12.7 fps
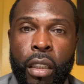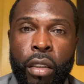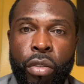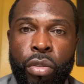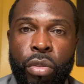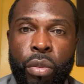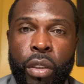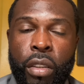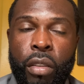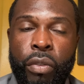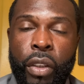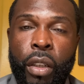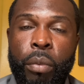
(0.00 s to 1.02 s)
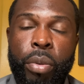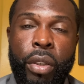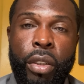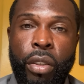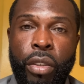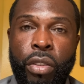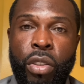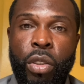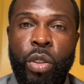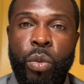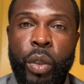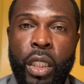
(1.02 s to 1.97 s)
So it's a very peculiar
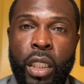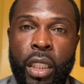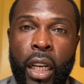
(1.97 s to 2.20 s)
situation.